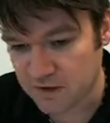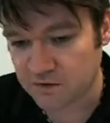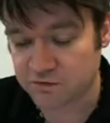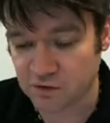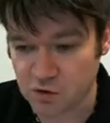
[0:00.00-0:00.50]

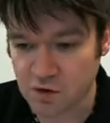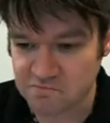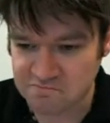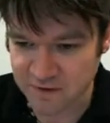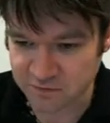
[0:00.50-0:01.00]

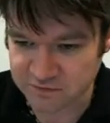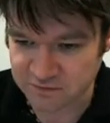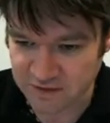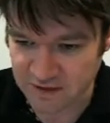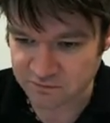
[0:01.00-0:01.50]
So
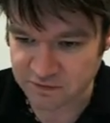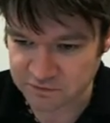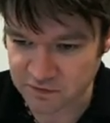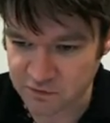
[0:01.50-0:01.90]
bouncers count. There's no